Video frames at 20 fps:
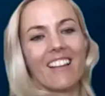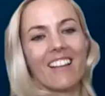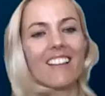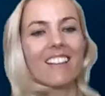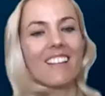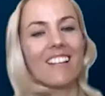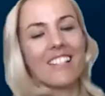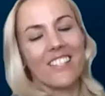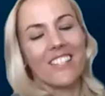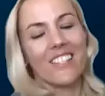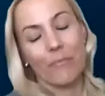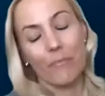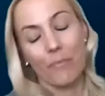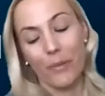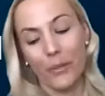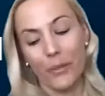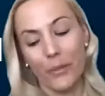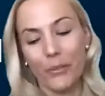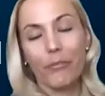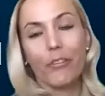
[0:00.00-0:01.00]
That's a
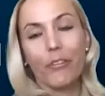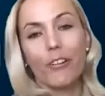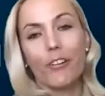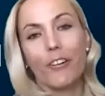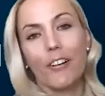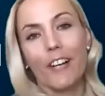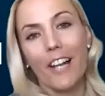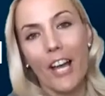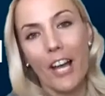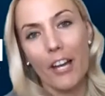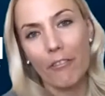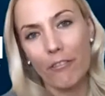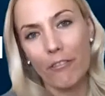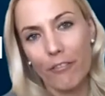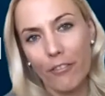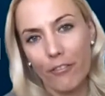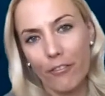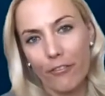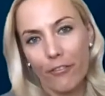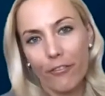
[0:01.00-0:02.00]
beautiful life
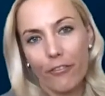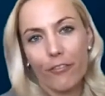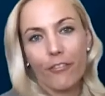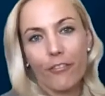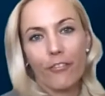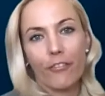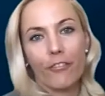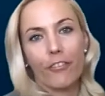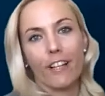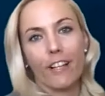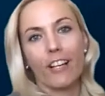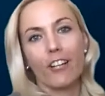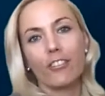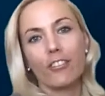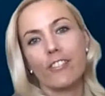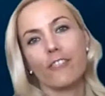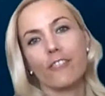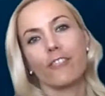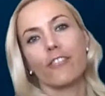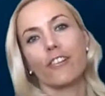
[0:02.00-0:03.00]

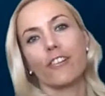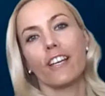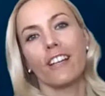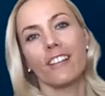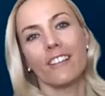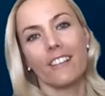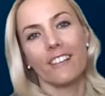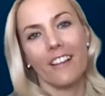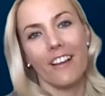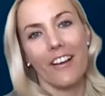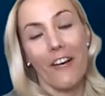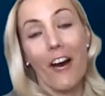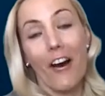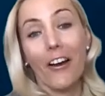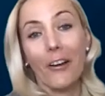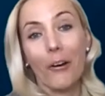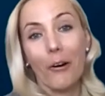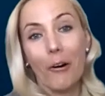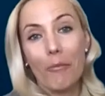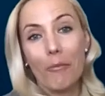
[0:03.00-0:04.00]
philosophy, and
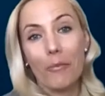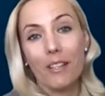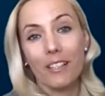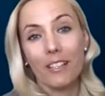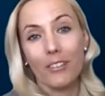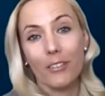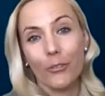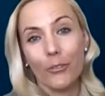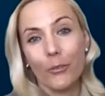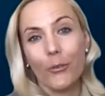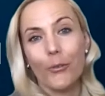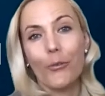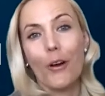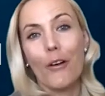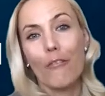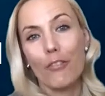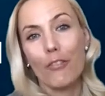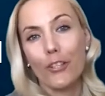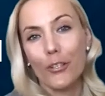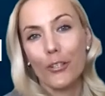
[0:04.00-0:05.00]
I hope that
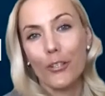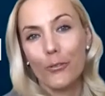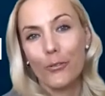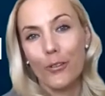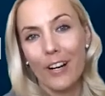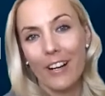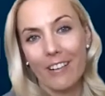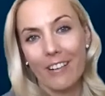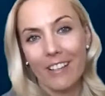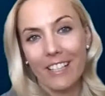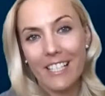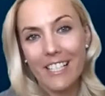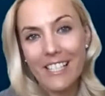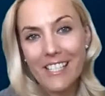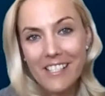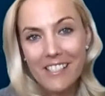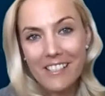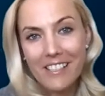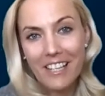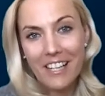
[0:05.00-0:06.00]
whoever you are
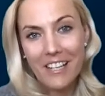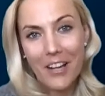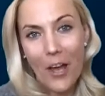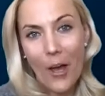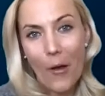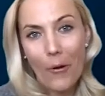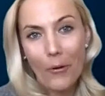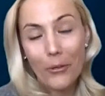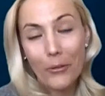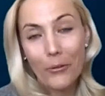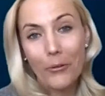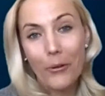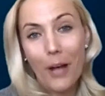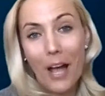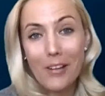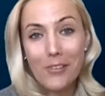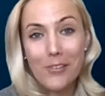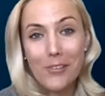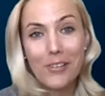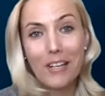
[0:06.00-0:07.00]
listening now, you
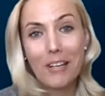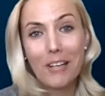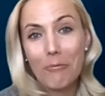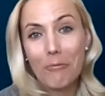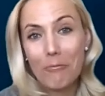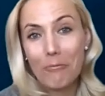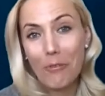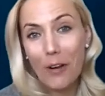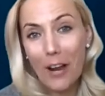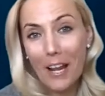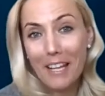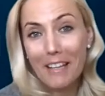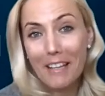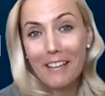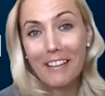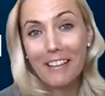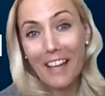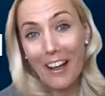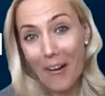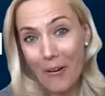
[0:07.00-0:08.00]
actually write it
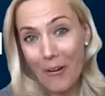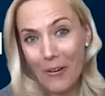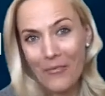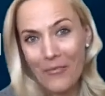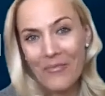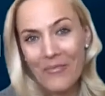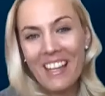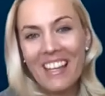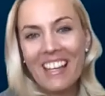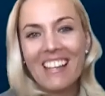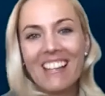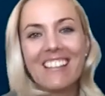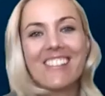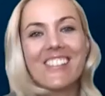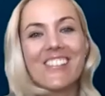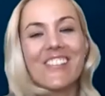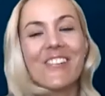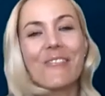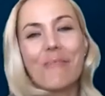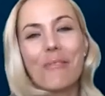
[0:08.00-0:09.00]
down.
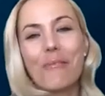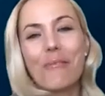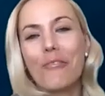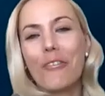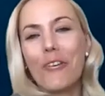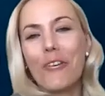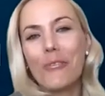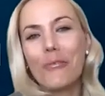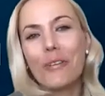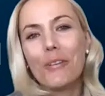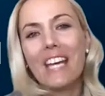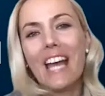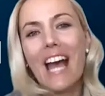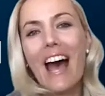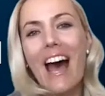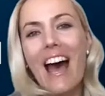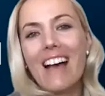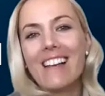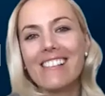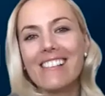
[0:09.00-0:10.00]
So before we
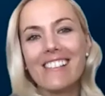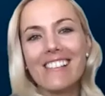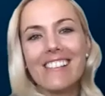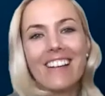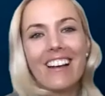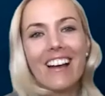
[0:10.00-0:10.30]
ask